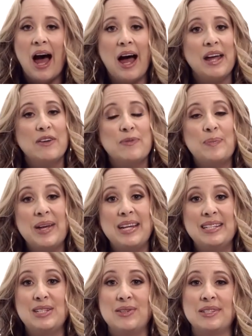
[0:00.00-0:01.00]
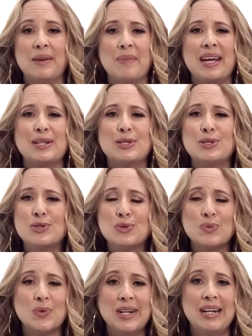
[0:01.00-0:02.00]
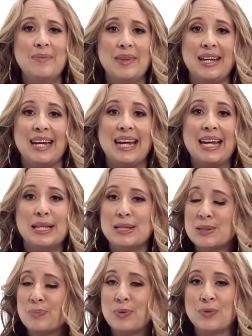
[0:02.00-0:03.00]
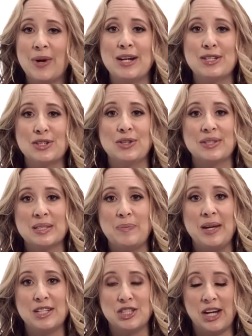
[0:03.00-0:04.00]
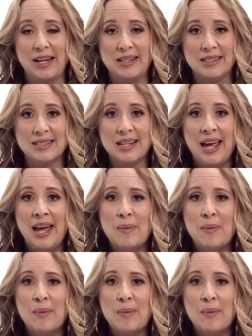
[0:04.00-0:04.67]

I have been to some extremely inspirational speeches,